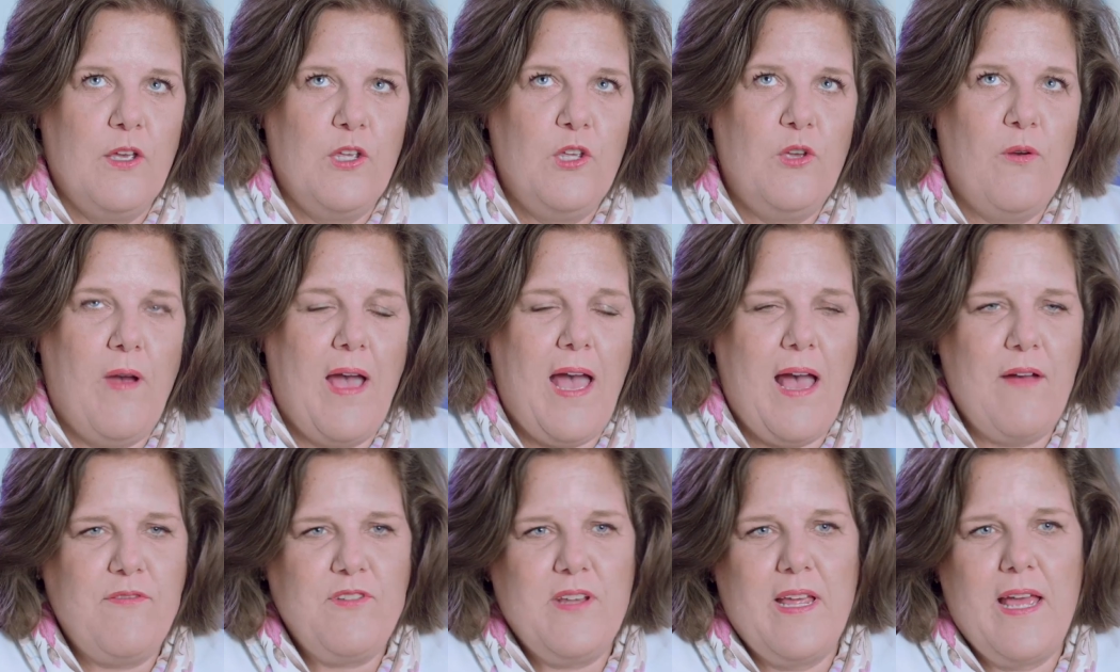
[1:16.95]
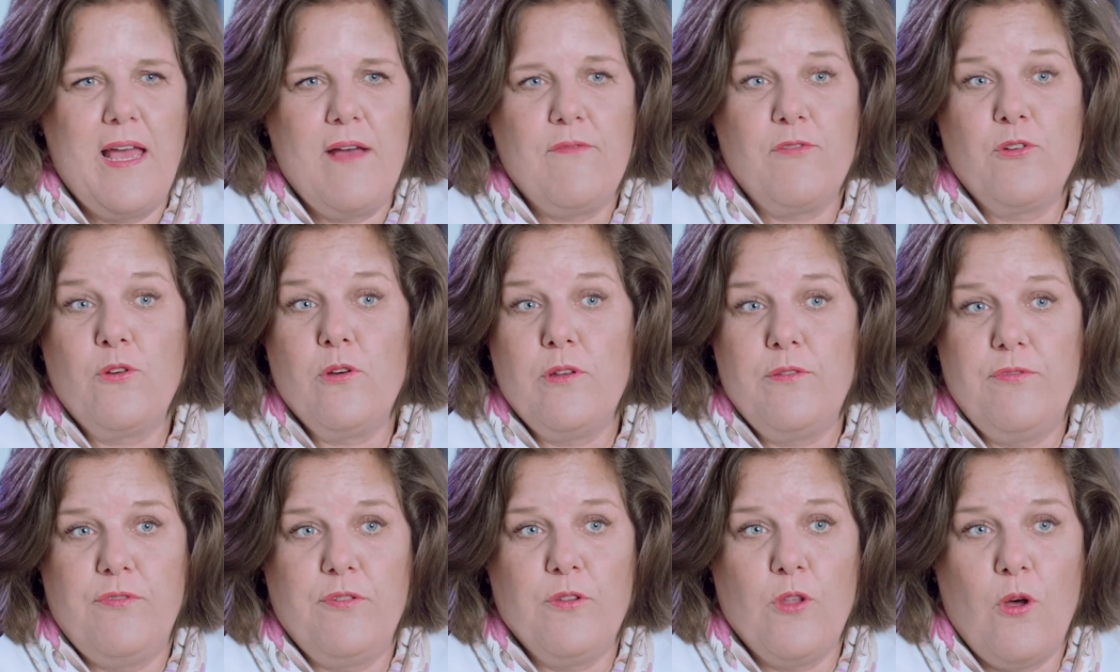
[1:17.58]
You have to have
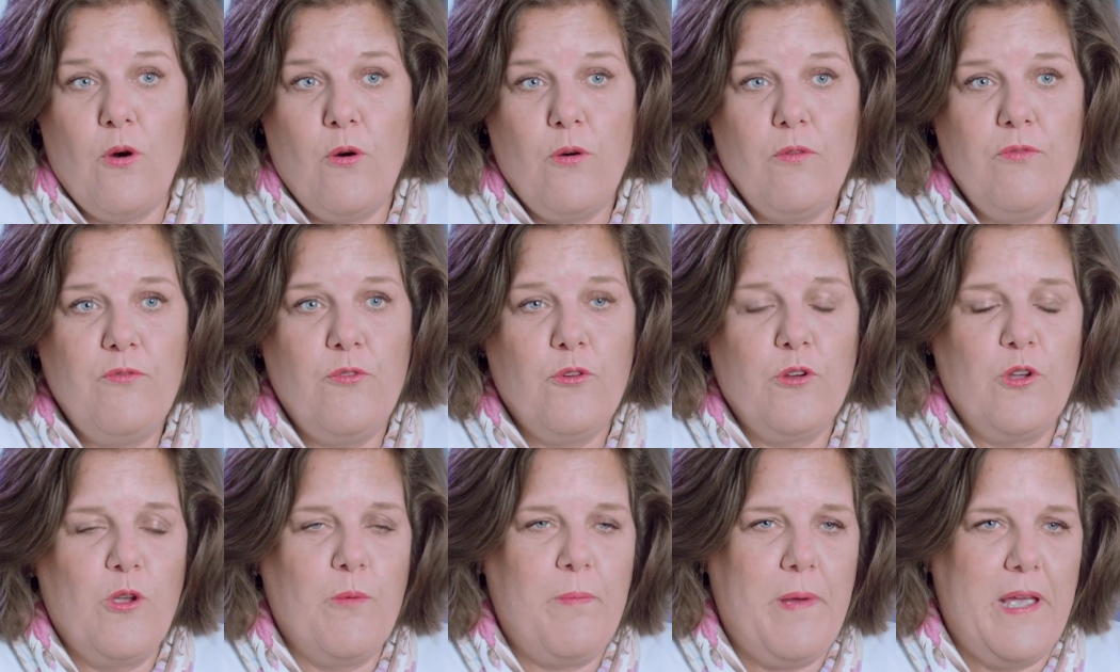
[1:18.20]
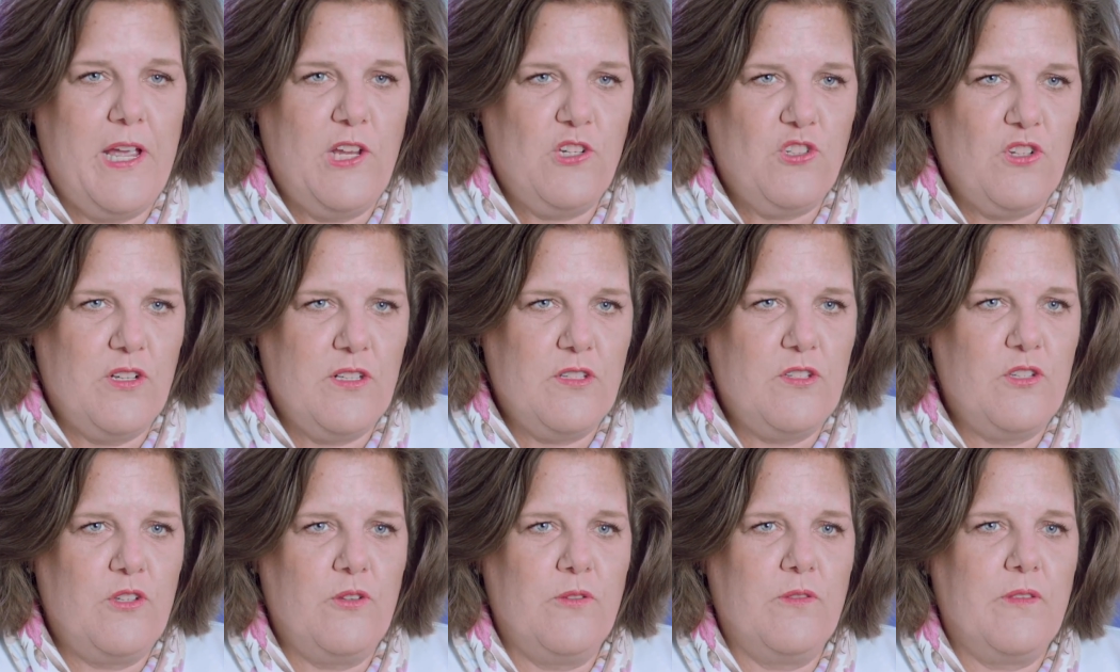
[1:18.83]
good flow for your
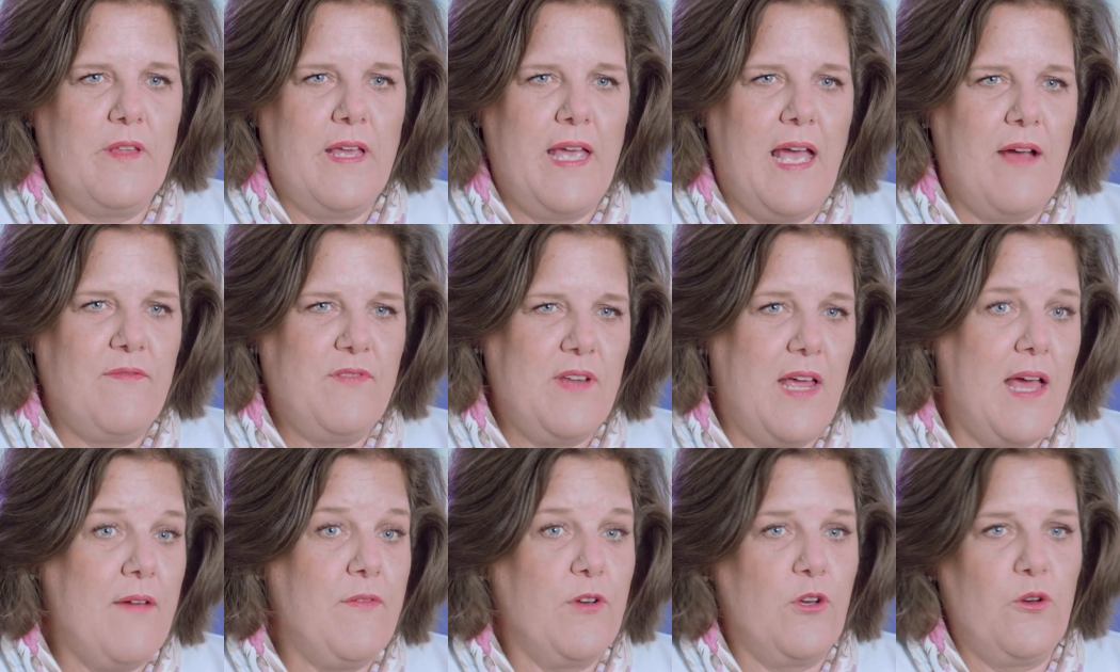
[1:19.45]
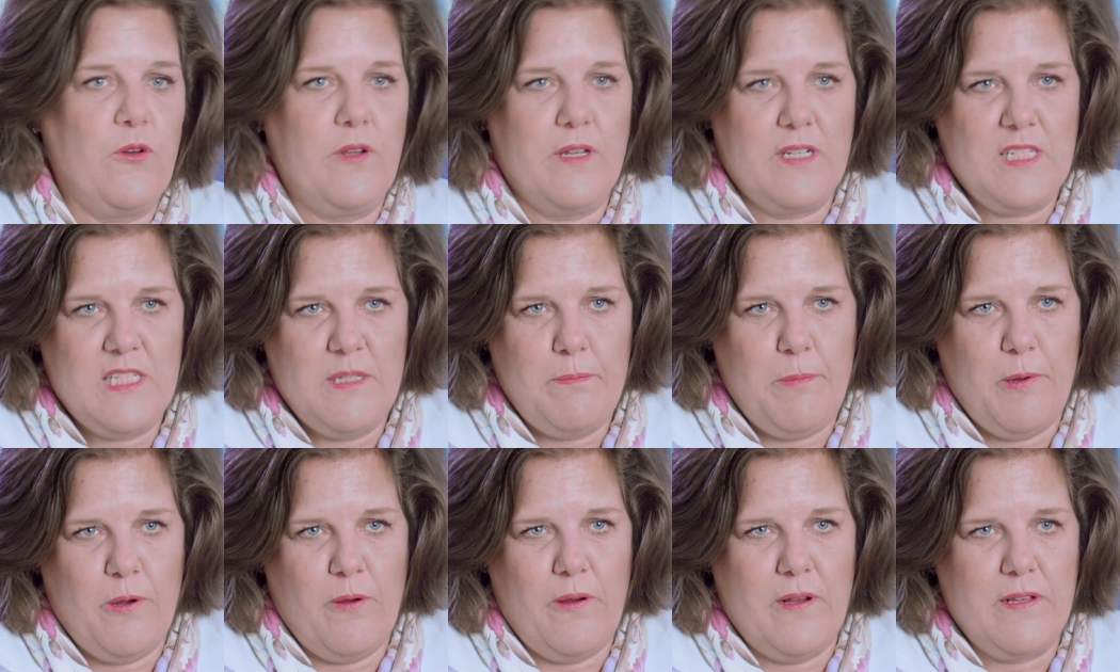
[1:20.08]
patients. They have to have a good
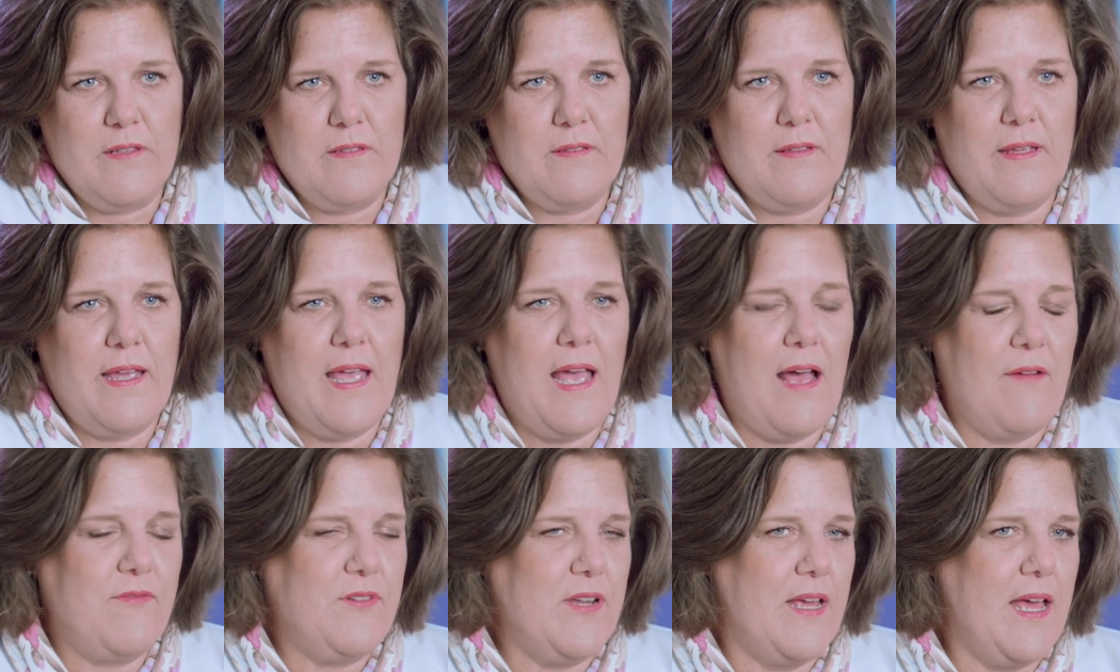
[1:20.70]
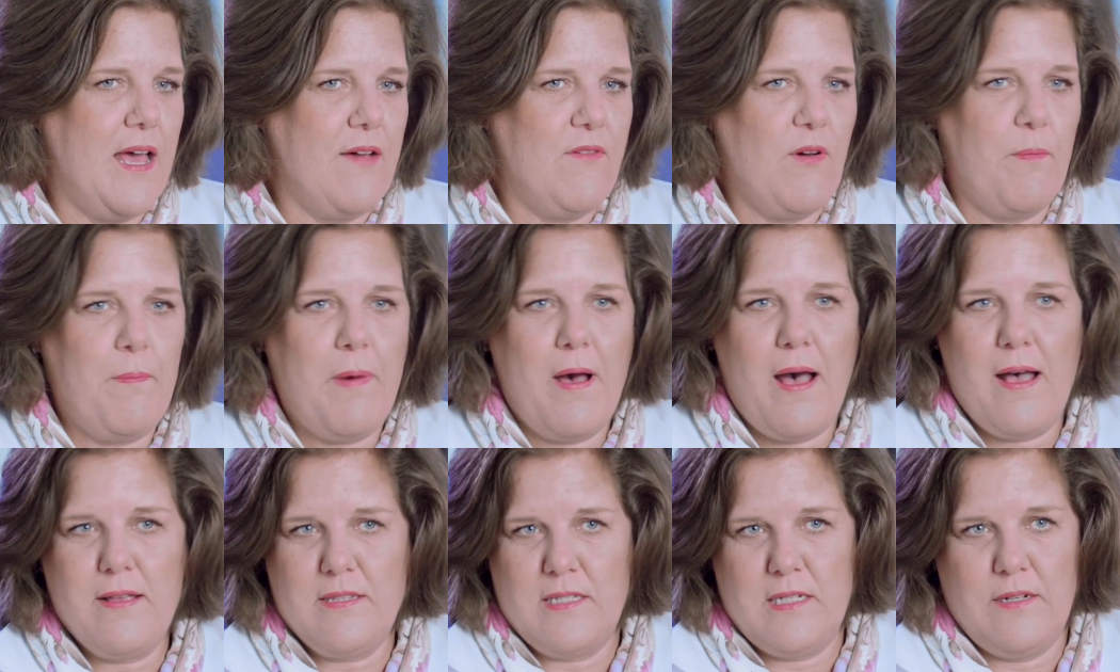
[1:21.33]
experience. They have to have a
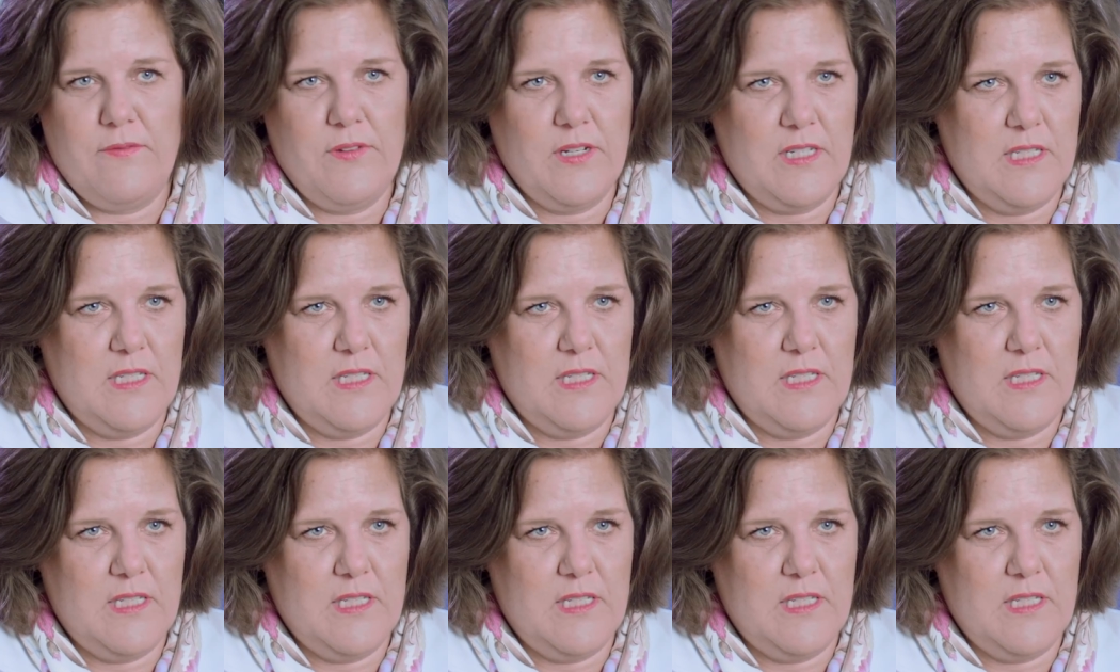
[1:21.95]
positive